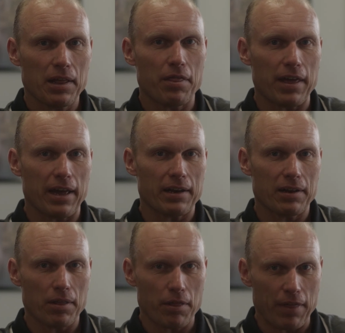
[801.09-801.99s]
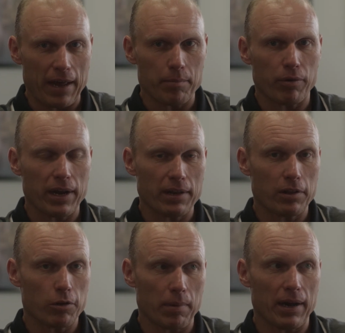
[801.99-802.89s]
that that brand
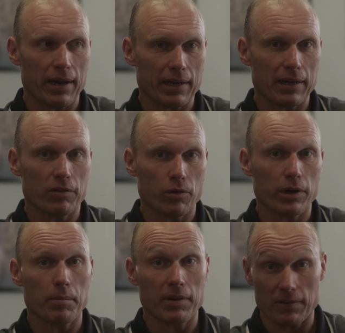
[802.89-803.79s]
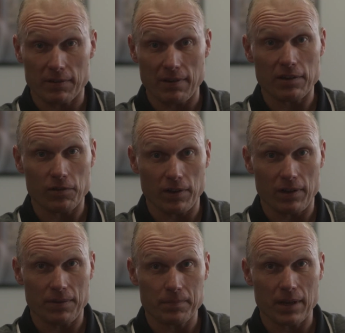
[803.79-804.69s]
that they're buying is going to be
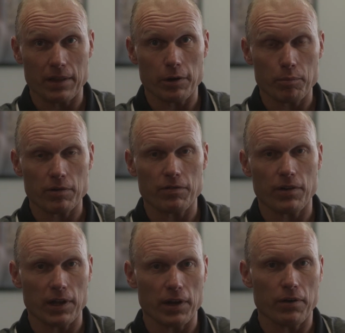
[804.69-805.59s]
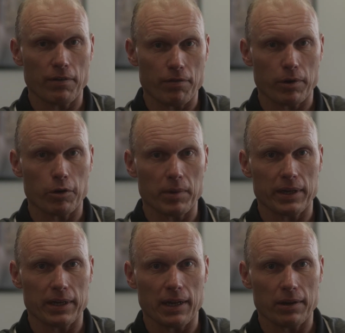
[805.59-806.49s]
successful in their portfolio of $300
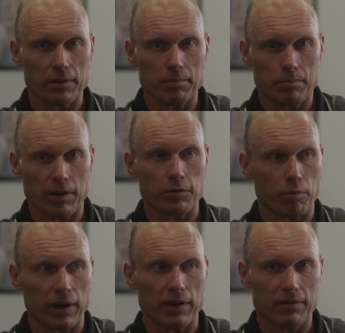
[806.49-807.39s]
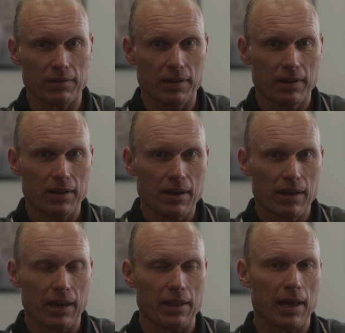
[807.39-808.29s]
million plus brands.
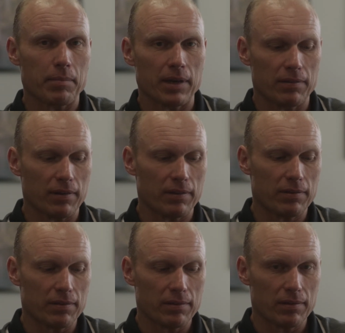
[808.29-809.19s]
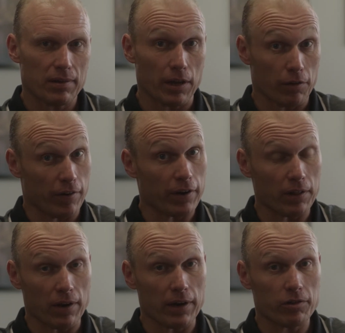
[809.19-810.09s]
And that means it's either very
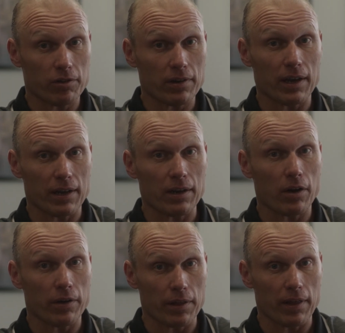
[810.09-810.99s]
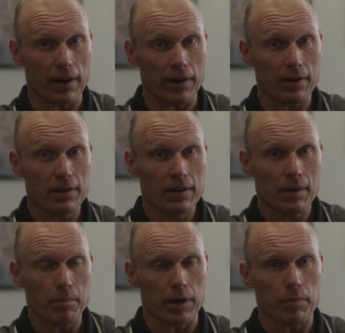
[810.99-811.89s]
large and already there,
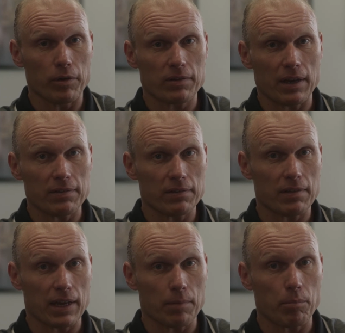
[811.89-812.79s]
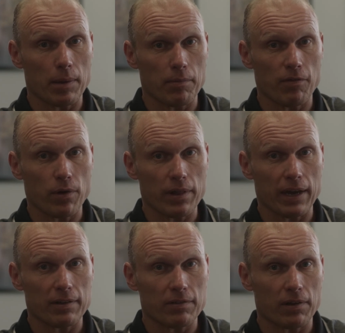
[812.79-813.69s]
but in most cases they get bought before
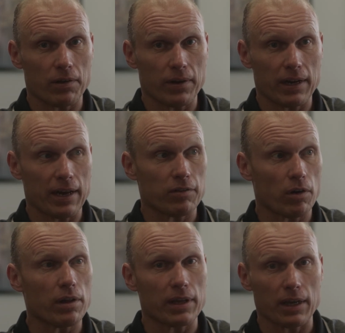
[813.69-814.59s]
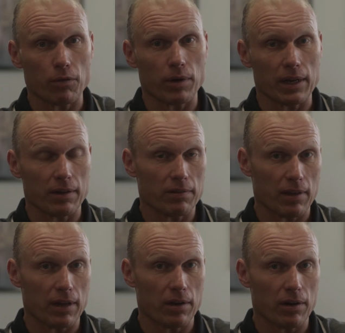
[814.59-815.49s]
that. So it has all the ingredients
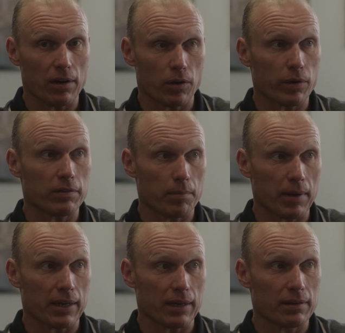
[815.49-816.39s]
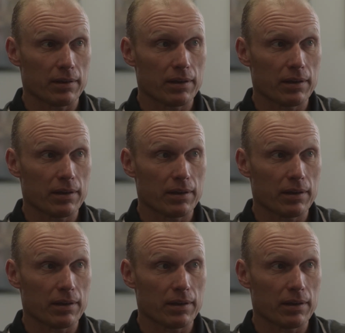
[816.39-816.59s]
that are going to make it,